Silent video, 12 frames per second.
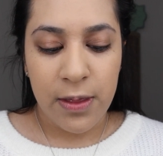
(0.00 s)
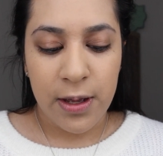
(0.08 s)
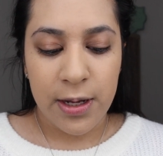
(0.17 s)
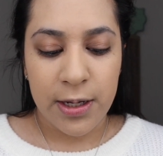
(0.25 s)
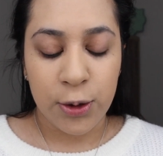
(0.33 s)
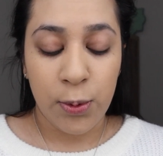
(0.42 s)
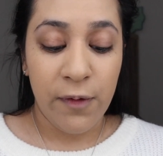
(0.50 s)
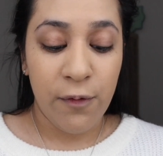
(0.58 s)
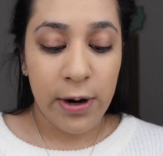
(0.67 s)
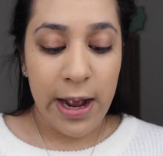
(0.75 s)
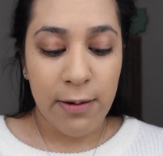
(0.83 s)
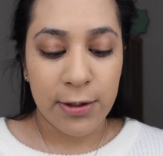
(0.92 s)
the
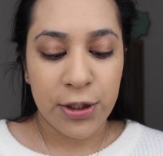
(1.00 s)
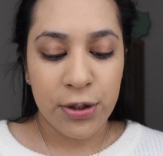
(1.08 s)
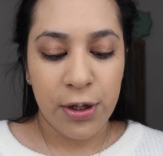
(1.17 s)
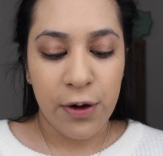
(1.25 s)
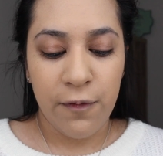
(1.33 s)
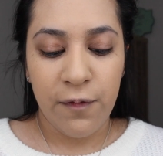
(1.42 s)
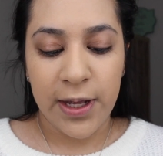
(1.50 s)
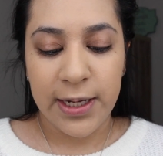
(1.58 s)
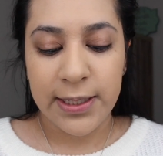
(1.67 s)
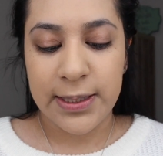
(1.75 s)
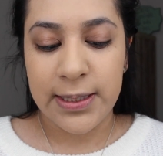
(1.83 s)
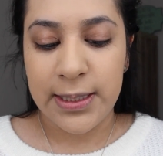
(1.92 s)
24 Hour Studio
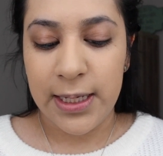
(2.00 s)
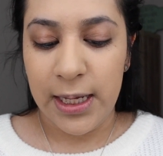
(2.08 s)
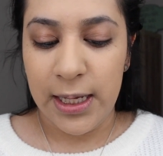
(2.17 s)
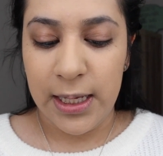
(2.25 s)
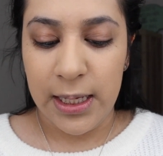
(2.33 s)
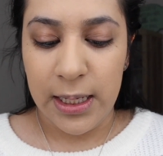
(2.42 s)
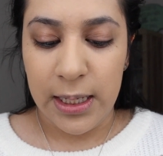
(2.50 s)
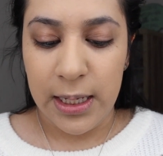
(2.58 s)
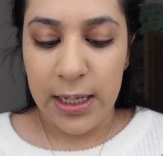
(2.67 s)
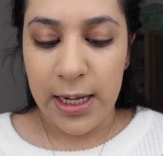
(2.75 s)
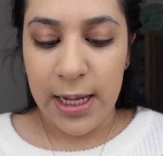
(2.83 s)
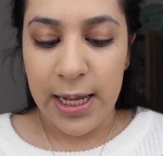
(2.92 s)
Fix
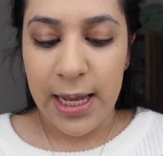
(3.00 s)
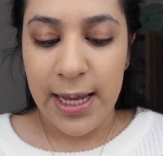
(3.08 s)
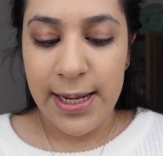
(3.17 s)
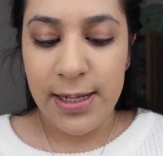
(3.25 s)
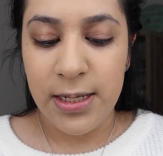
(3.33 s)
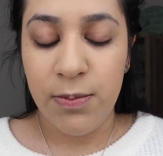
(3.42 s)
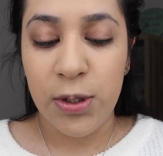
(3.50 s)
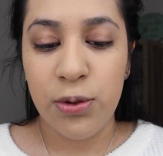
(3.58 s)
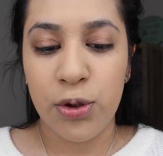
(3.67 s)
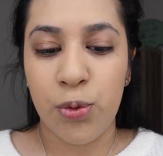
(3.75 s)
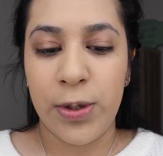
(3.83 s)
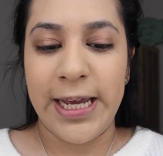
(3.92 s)
in
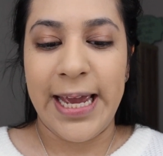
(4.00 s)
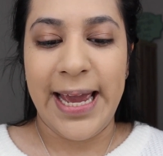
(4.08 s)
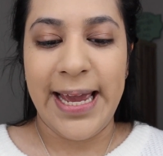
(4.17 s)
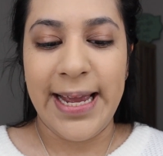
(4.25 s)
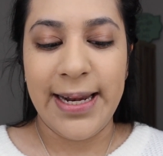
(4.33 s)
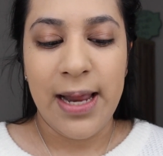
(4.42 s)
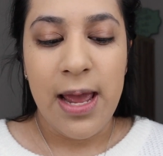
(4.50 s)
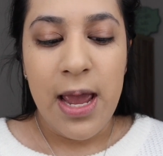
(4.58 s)
NW28.